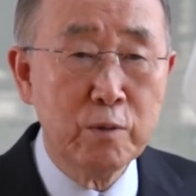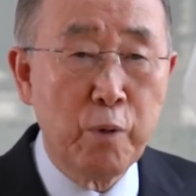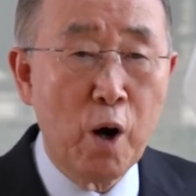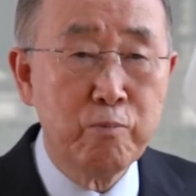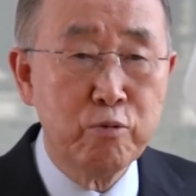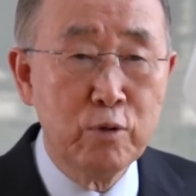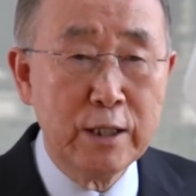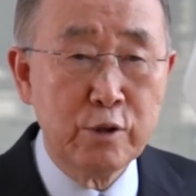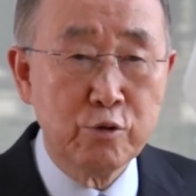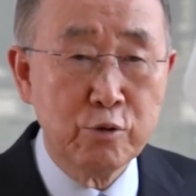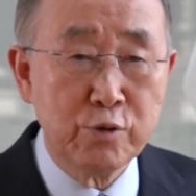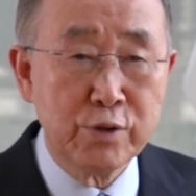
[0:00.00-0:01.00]

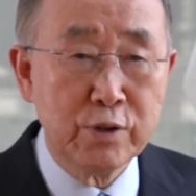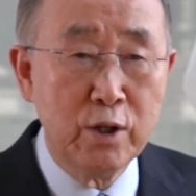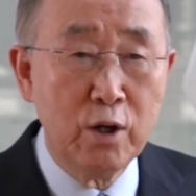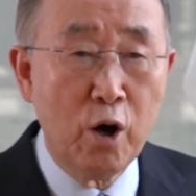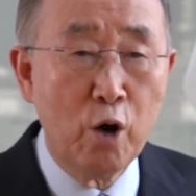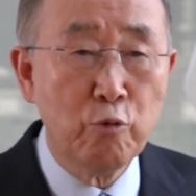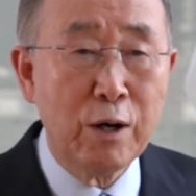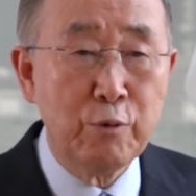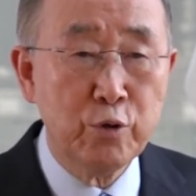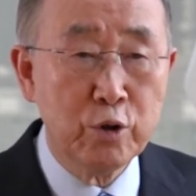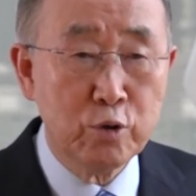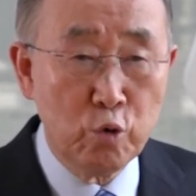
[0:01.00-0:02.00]
populations
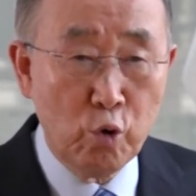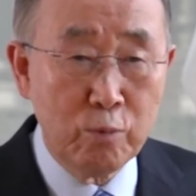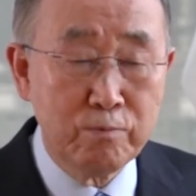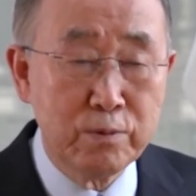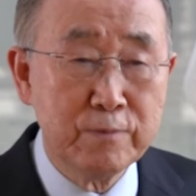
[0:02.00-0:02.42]
around the globe.